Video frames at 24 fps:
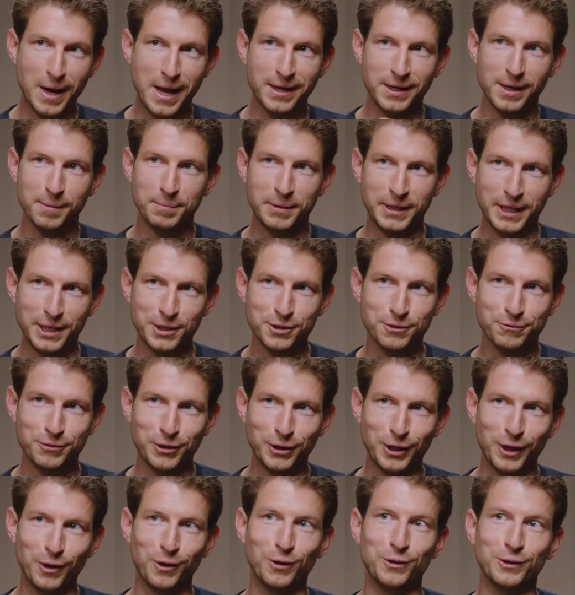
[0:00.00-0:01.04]
ended up in Asia
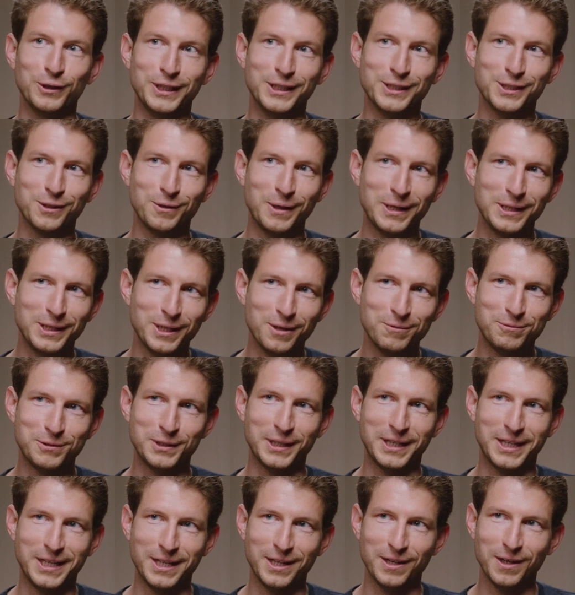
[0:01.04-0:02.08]
very early, so I'd love to
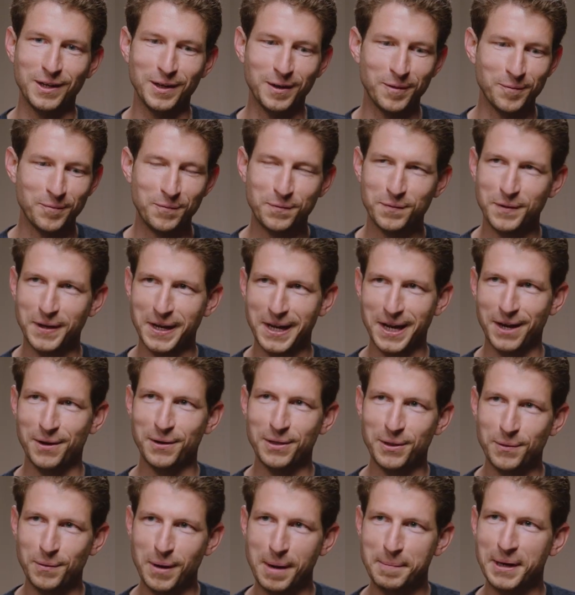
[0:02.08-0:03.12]
hear the how
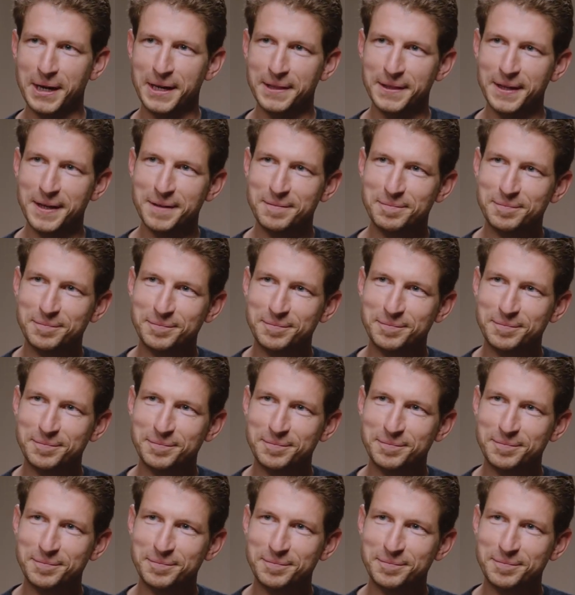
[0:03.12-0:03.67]
and the why behind that.